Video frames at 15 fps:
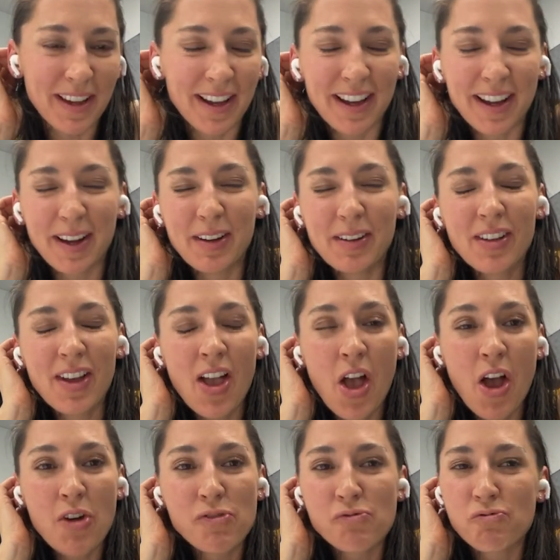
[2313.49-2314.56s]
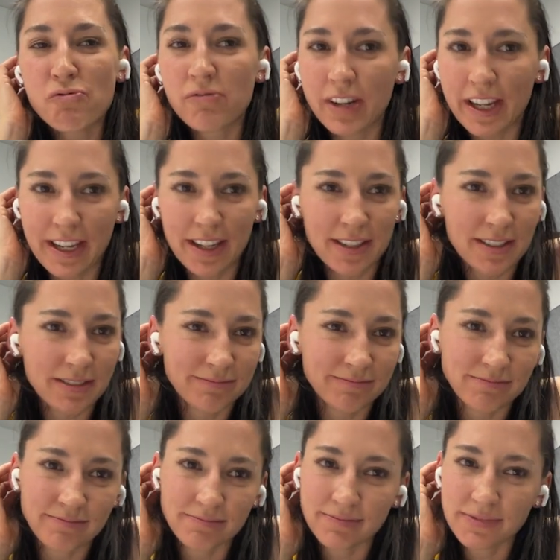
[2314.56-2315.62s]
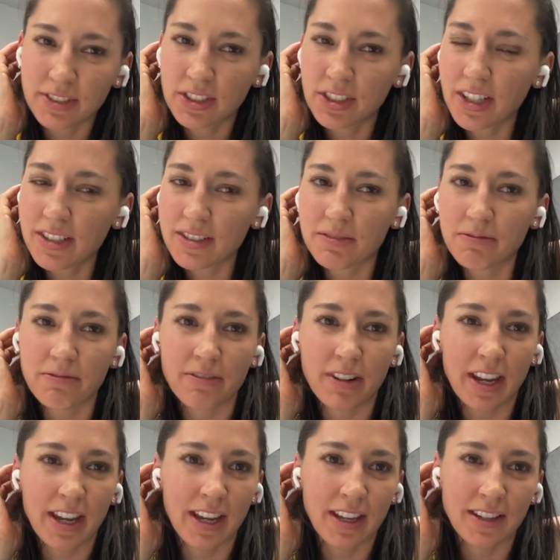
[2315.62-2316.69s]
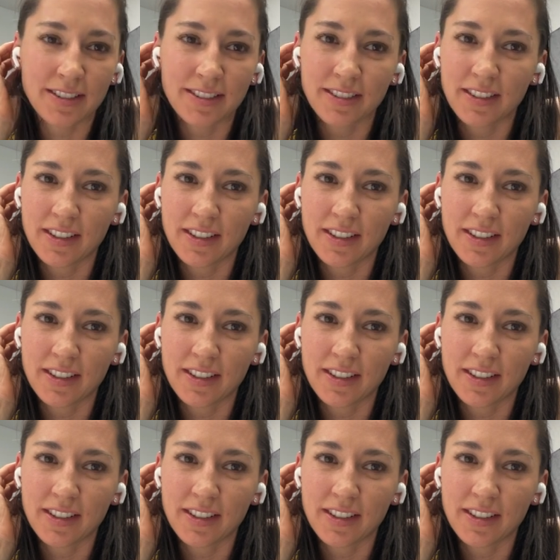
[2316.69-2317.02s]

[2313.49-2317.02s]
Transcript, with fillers: Uh, read, just read,